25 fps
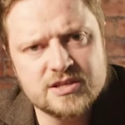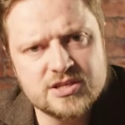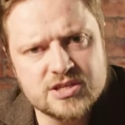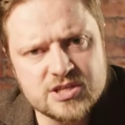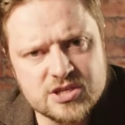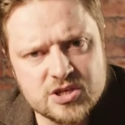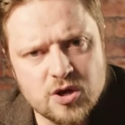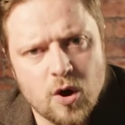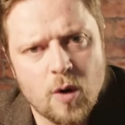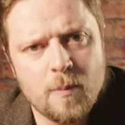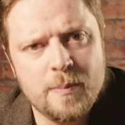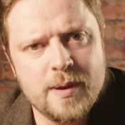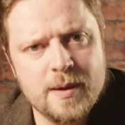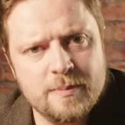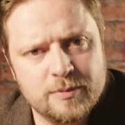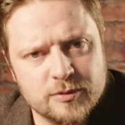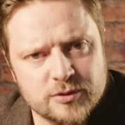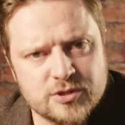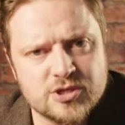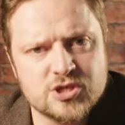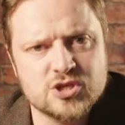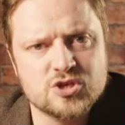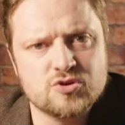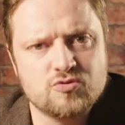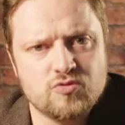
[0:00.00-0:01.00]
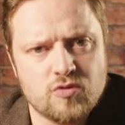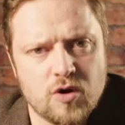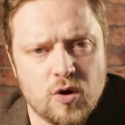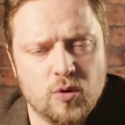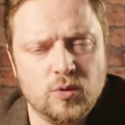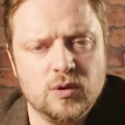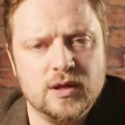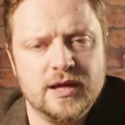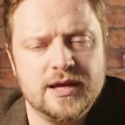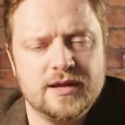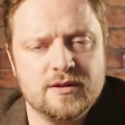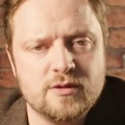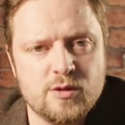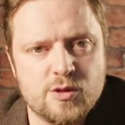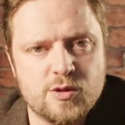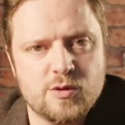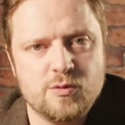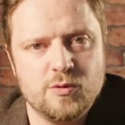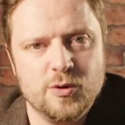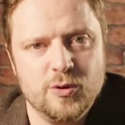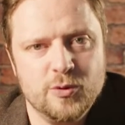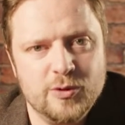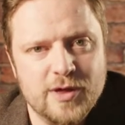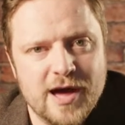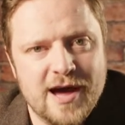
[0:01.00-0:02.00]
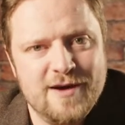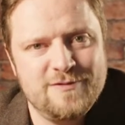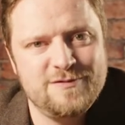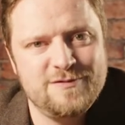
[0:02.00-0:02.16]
stop people scrolling through their